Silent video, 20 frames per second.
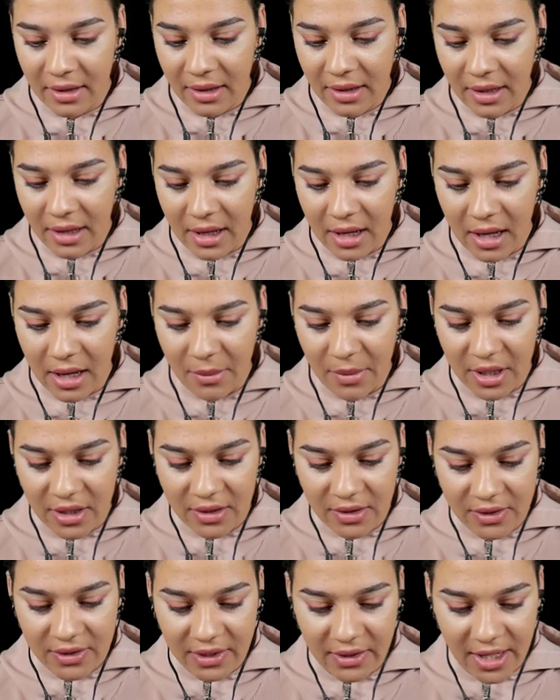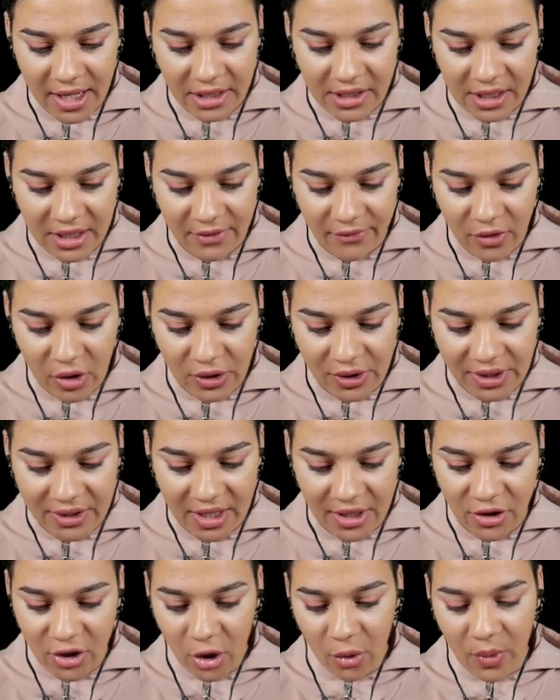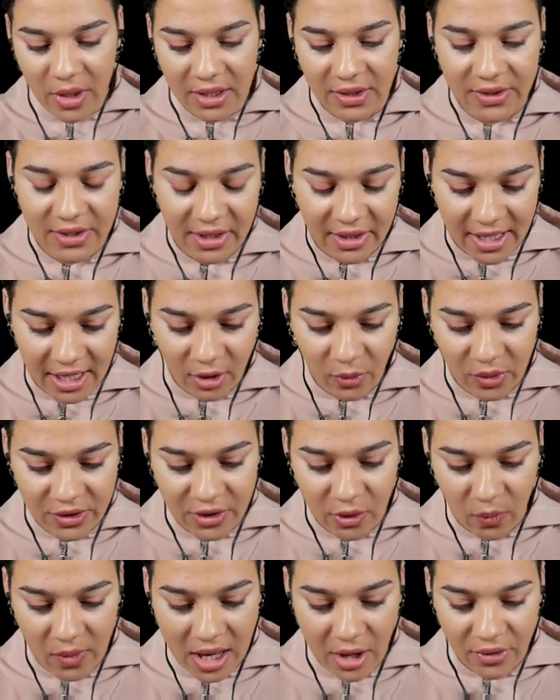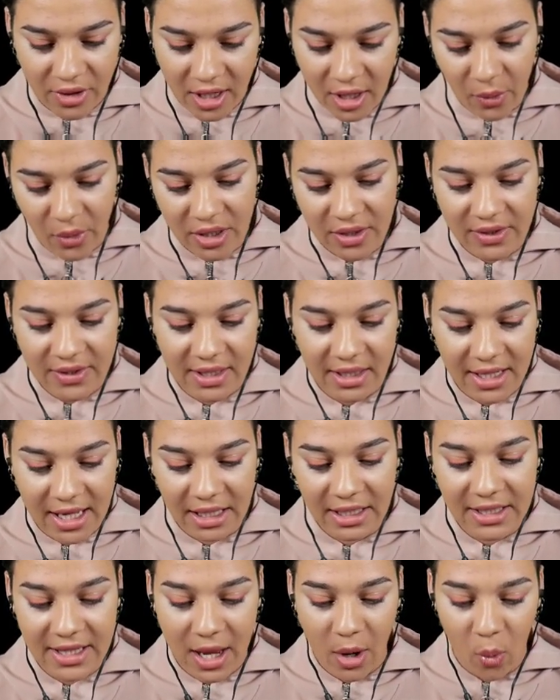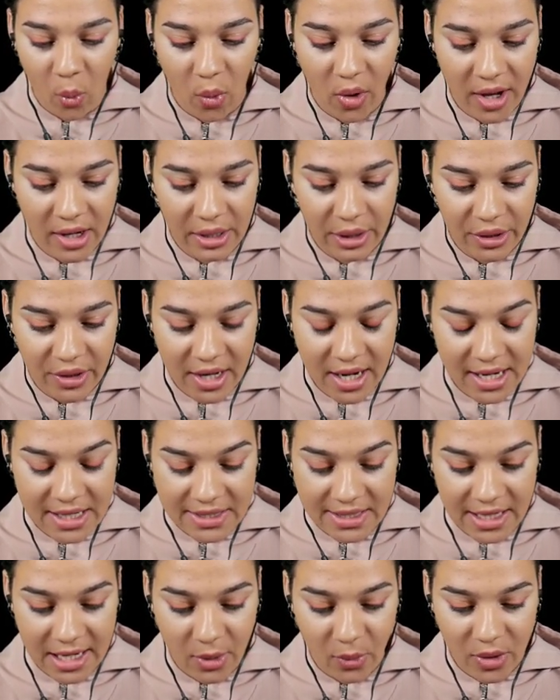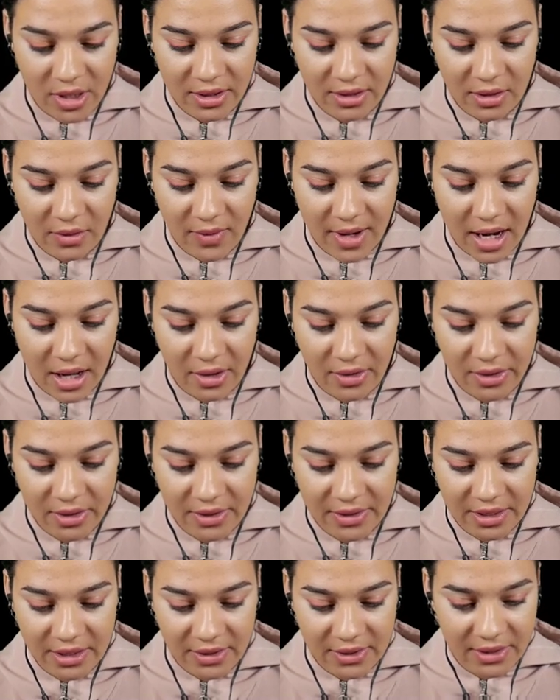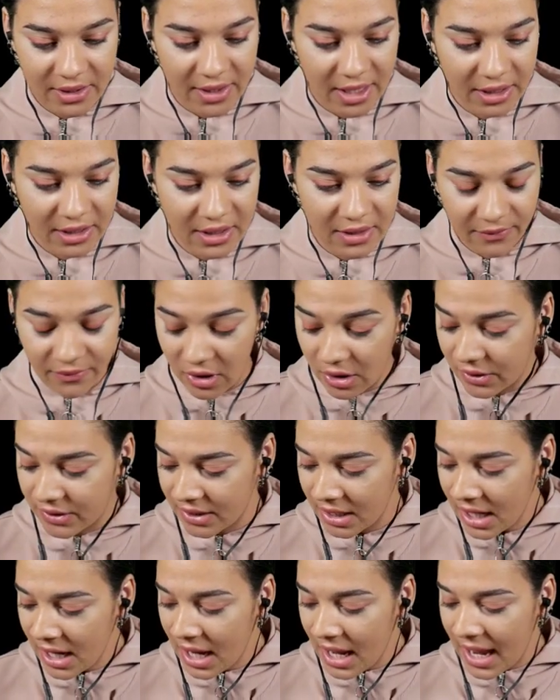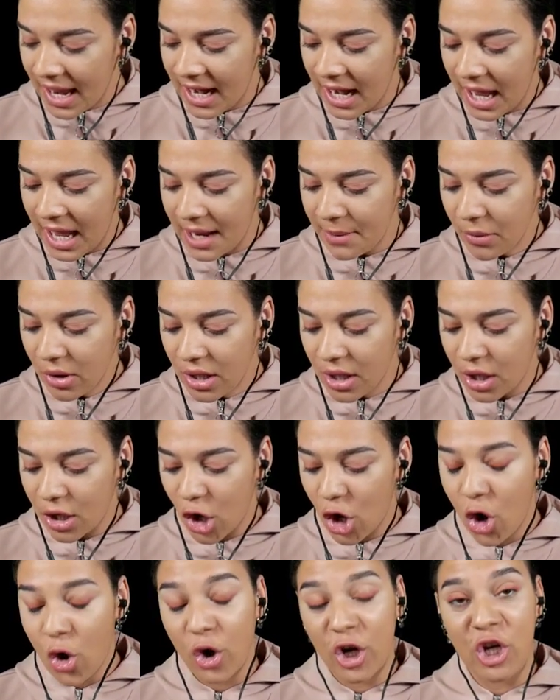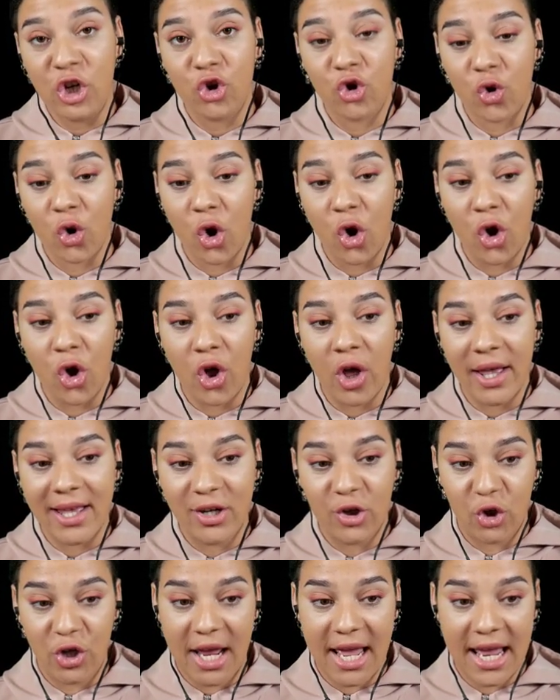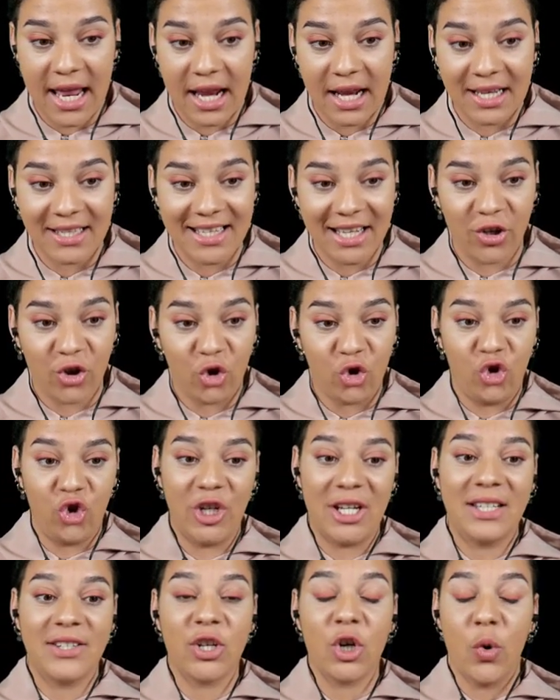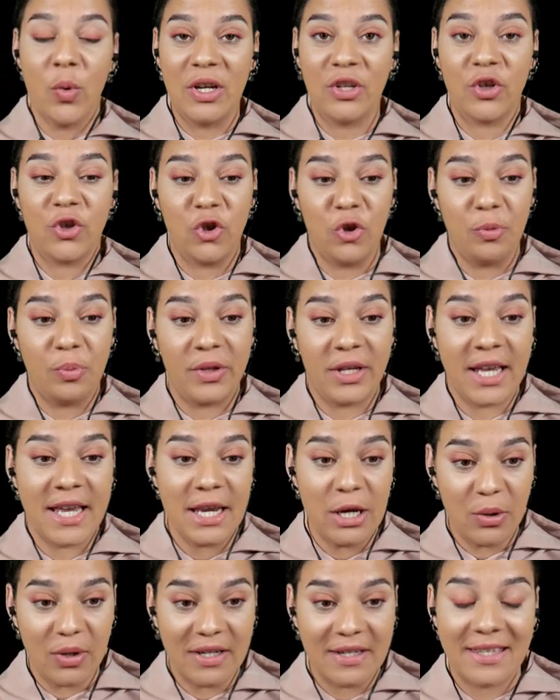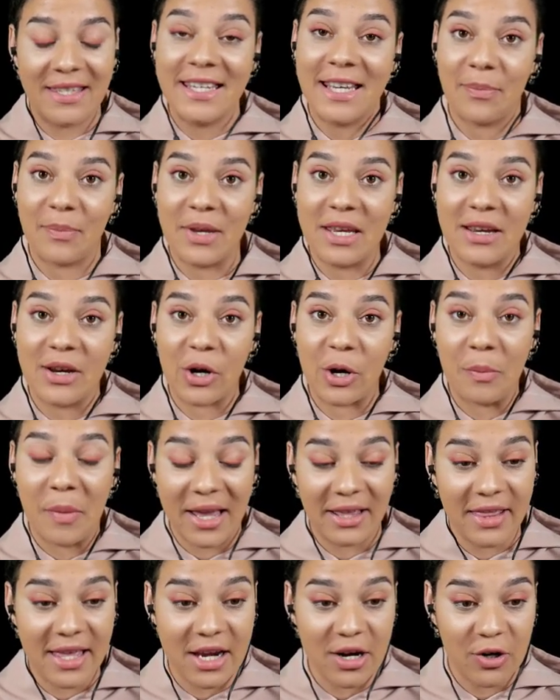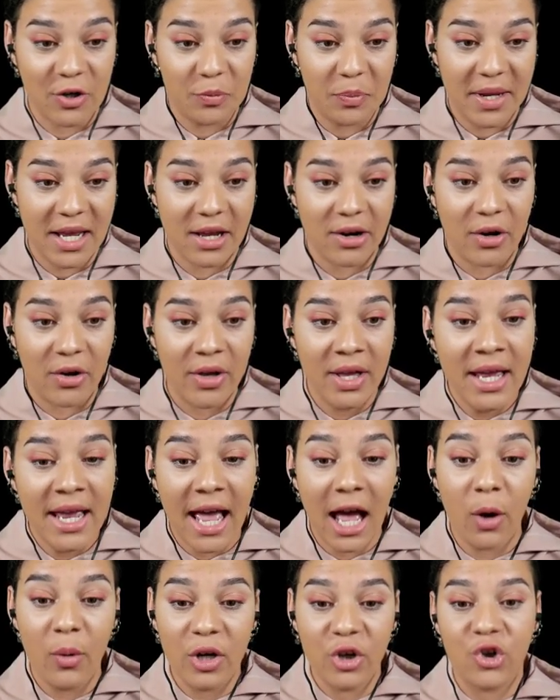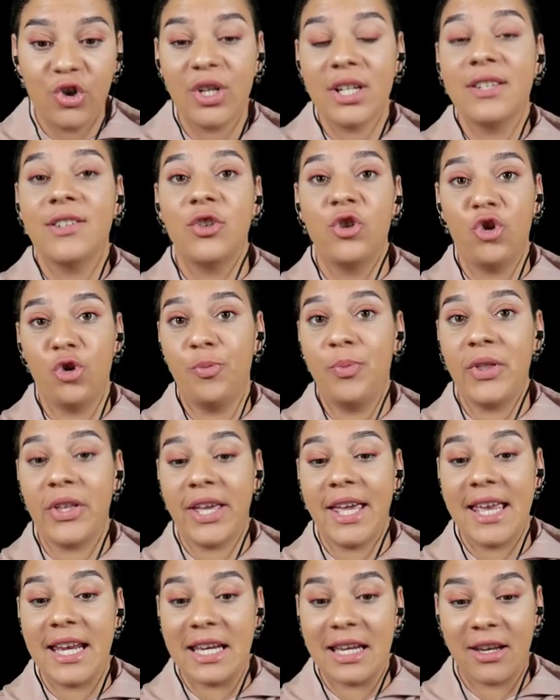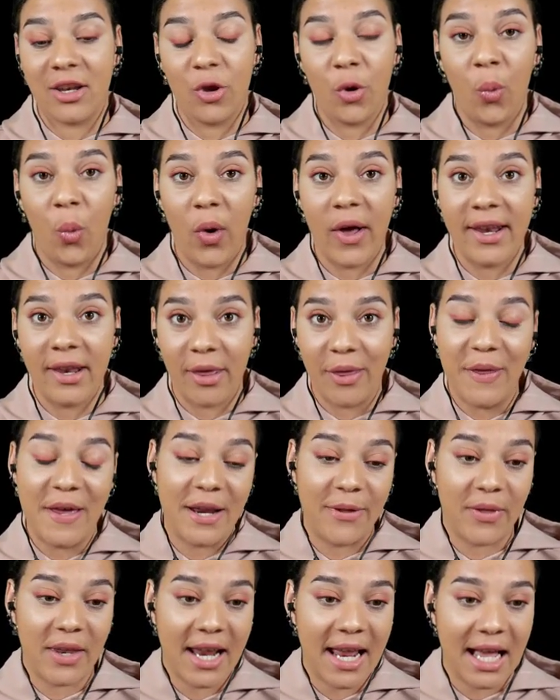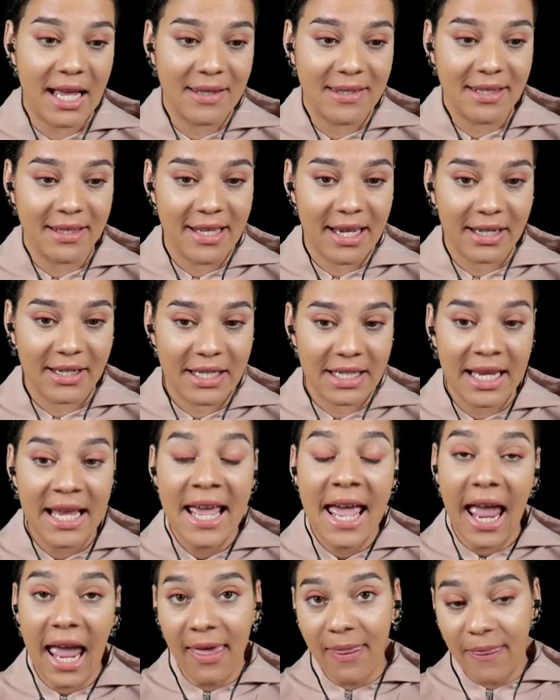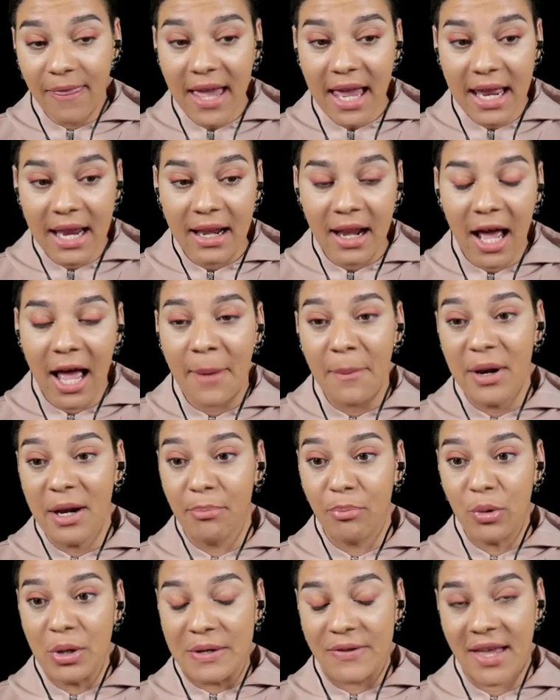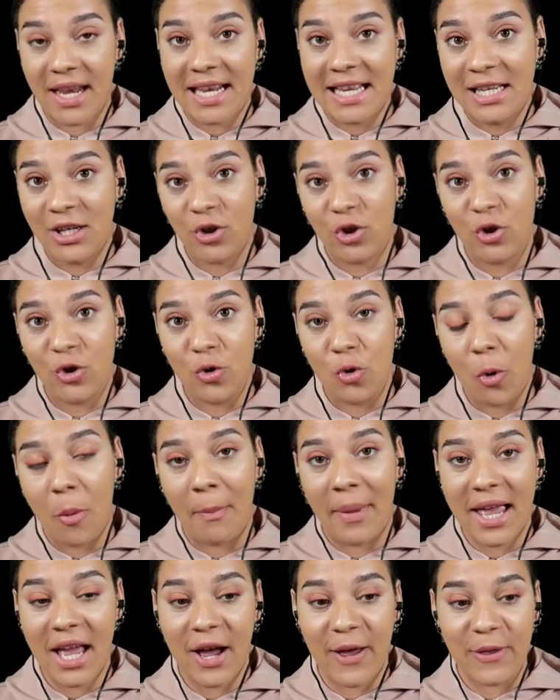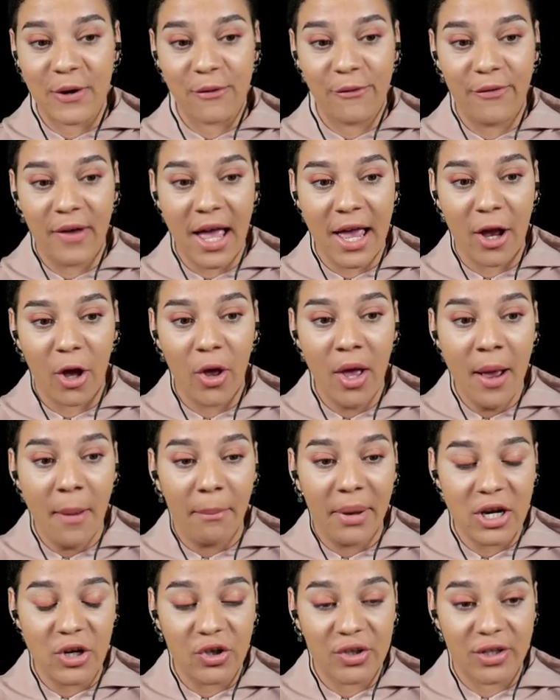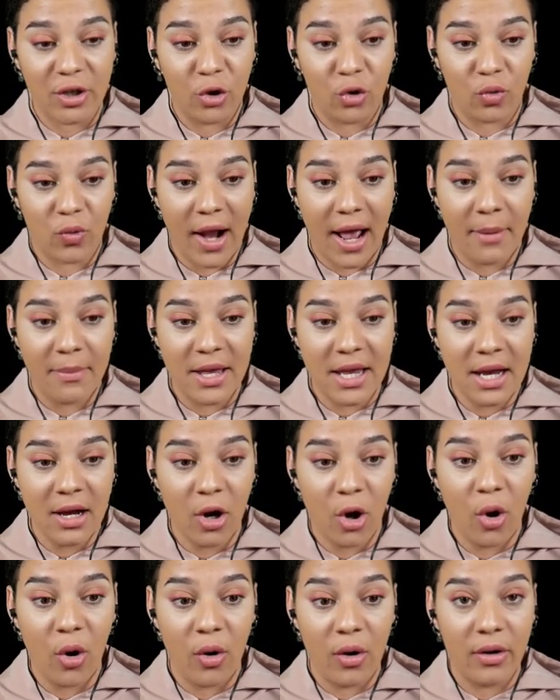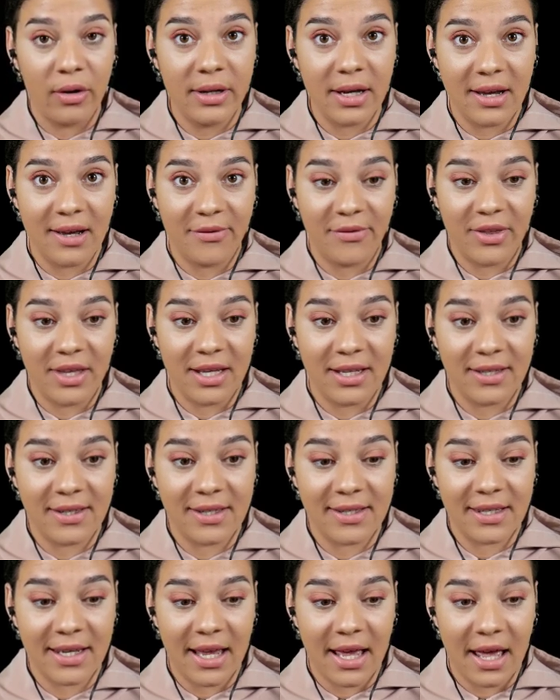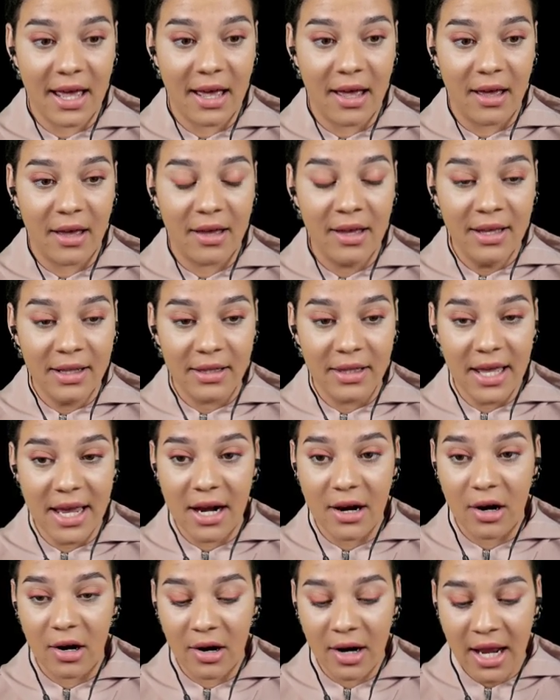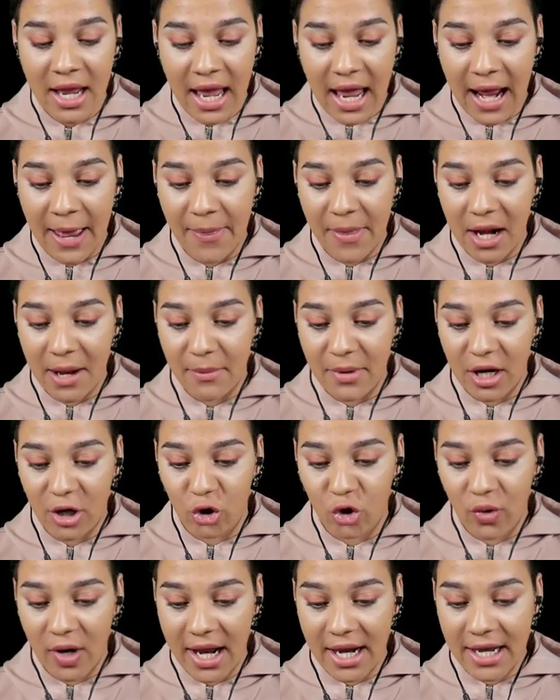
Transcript: uh, I'm going to select inverse because I don't want to select what's around it. I want to select that one thing that I went around, see select inverse. And I'm going to go control J because that's just going to duplicate. You can see up here in my layers panel how it just duplicated the one thing that I had selected. And then I'm going to bring that into my other file by just grabbing a hold of this uh, layer. And then I'm going to drag